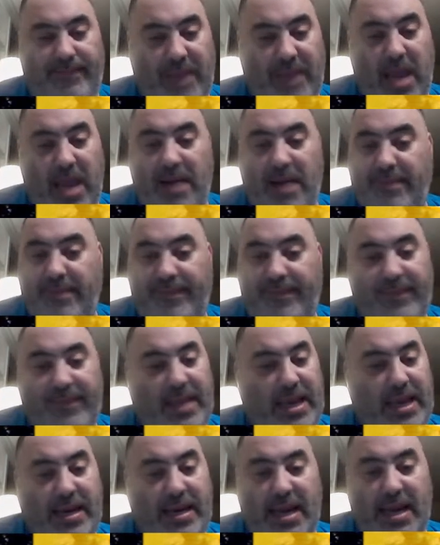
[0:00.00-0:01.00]
Yeah,
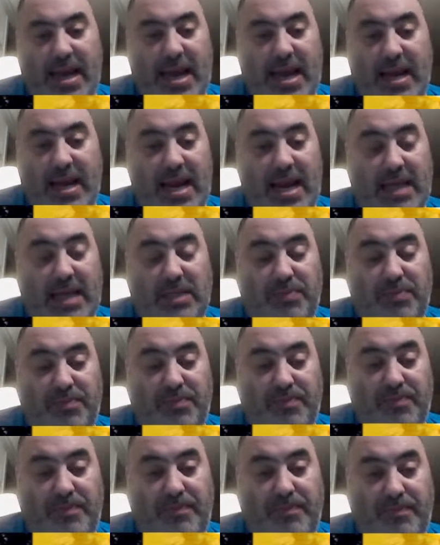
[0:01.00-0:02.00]
and
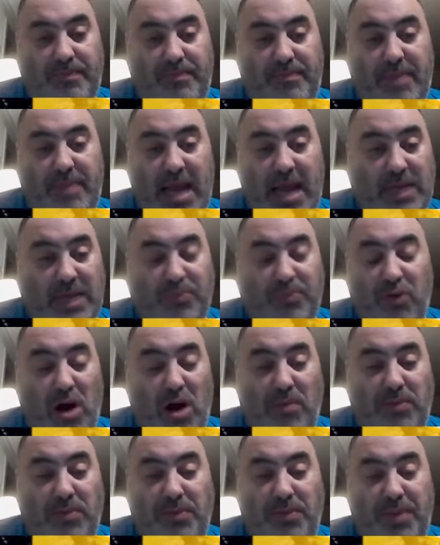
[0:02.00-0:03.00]
that's
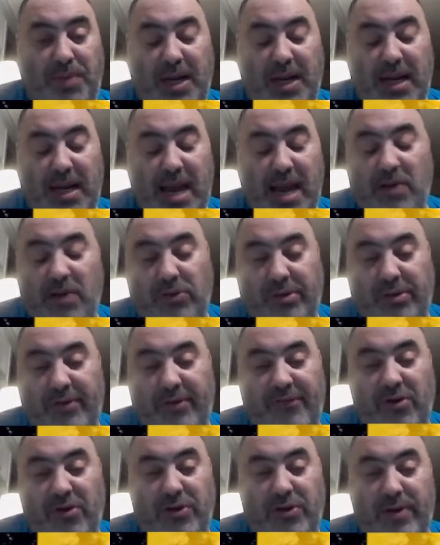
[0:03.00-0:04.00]
problems picking Eckler in
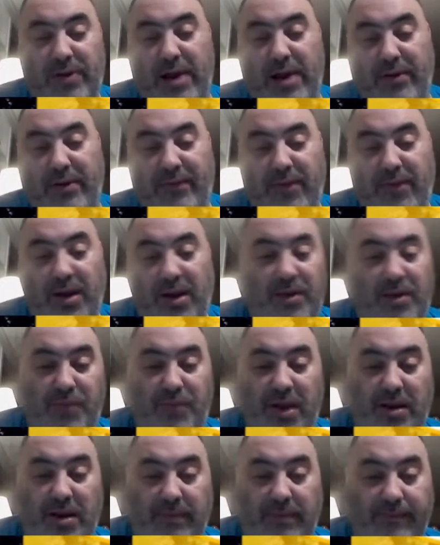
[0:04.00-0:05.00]
the first round if you're going to
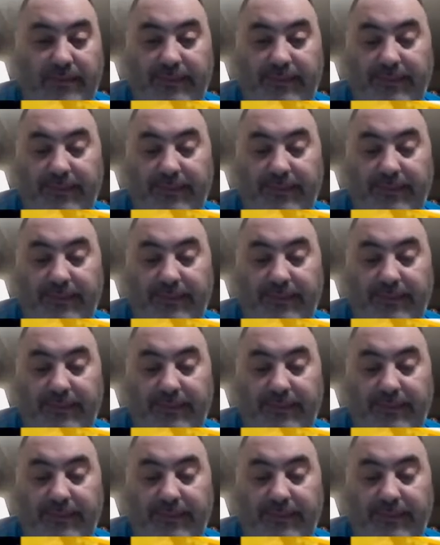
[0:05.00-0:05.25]
pick him.